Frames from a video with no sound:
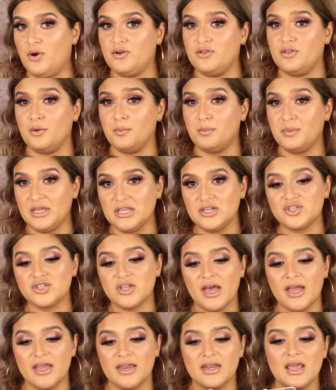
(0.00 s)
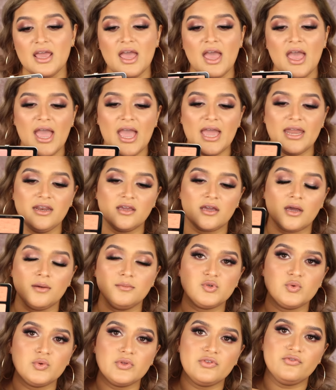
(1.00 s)
part of their peach line and it
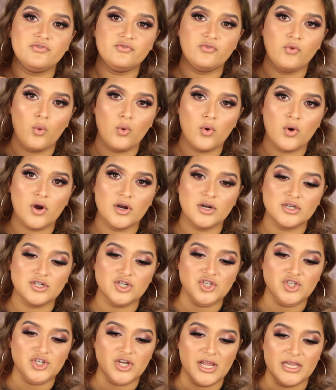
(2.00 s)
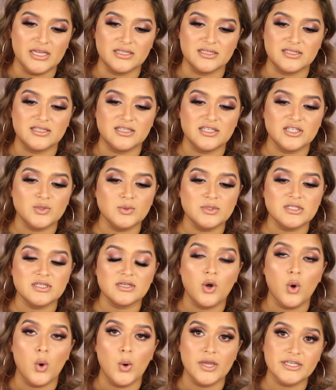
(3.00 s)
comes with four shades. This was
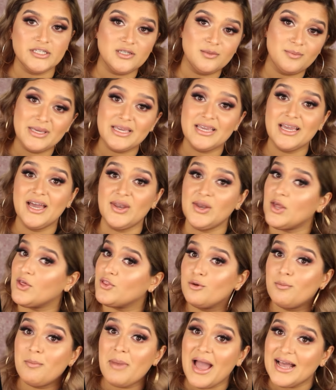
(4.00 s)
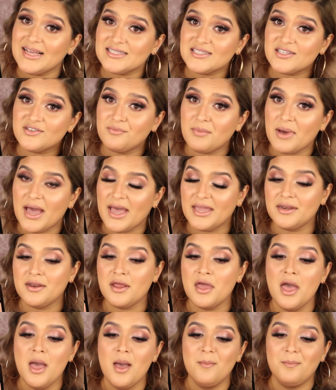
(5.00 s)
going to be another pass of mine,
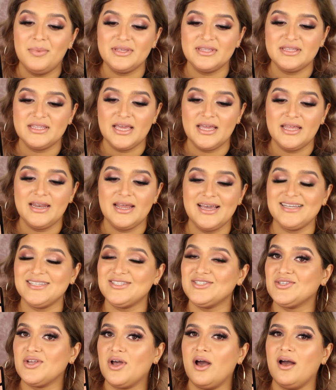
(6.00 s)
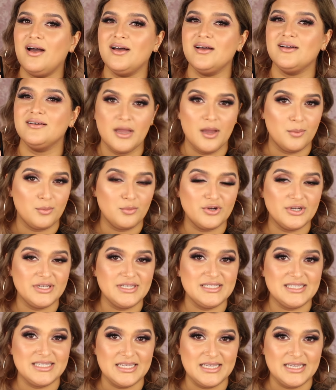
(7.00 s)
but then I saw saw
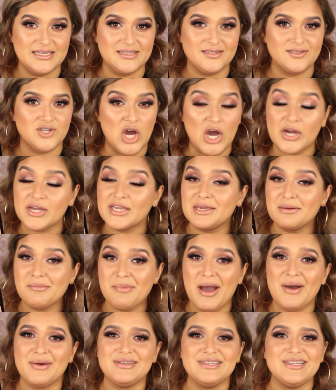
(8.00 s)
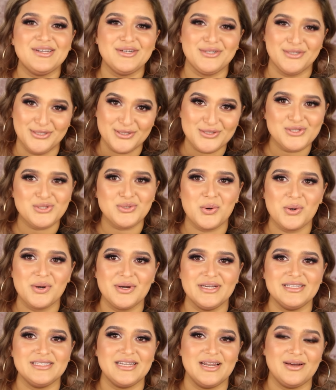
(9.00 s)
Amrezy talking about it in her
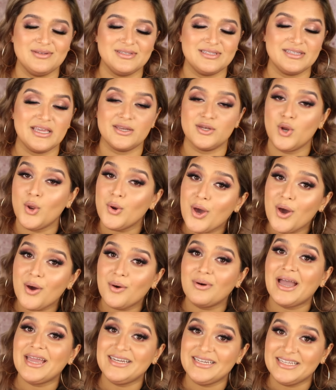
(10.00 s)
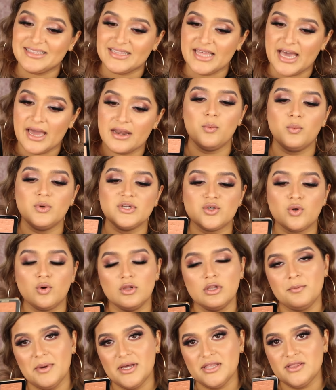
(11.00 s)
stories and I was like, no, no, I need that. What's
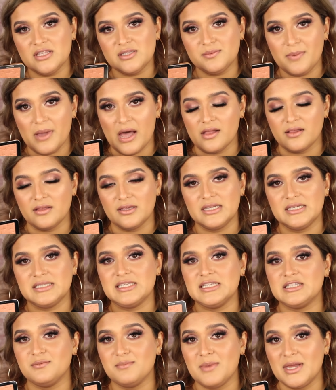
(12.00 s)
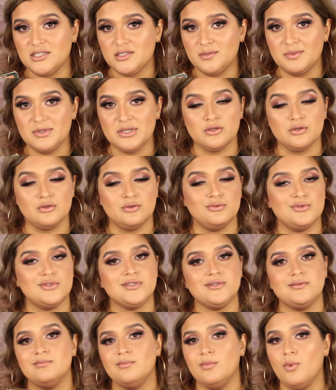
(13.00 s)
cool about this palette is it's meant to be
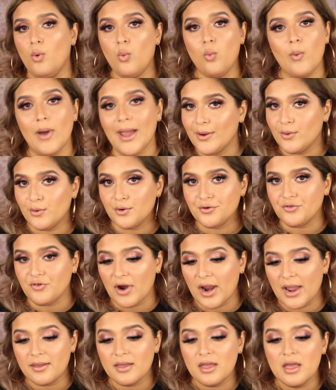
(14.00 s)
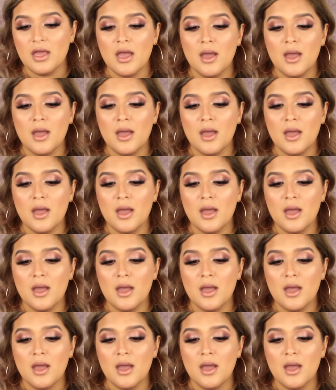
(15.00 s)
used wet or dry.